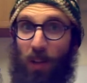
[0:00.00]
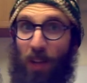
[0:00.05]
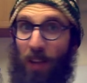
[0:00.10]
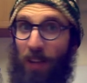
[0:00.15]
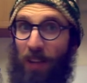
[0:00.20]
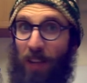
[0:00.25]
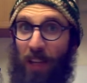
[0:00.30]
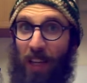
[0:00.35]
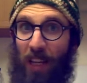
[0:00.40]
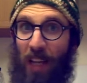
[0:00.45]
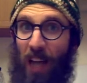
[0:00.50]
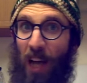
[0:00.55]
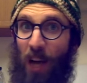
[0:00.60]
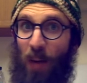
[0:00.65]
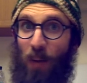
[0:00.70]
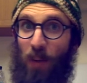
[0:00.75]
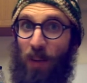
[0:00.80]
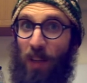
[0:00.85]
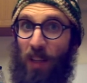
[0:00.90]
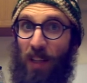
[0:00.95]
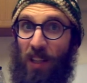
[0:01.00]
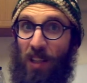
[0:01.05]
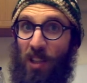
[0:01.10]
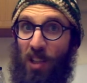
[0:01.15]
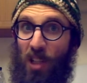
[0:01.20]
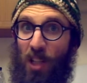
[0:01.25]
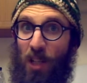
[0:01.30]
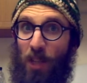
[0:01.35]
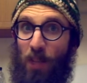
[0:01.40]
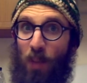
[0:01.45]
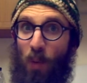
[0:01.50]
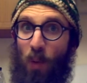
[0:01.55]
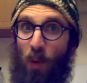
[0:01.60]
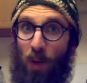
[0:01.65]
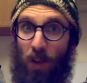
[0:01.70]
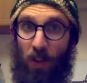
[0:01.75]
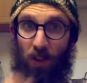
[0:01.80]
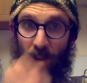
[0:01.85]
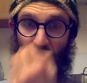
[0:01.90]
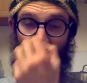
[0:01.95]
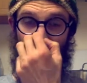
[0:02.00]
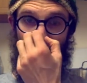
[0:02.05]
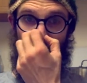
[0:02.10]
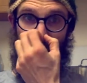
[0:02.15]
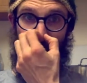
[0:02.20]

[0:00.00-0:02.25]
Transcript: nothing cut with any cheap oils,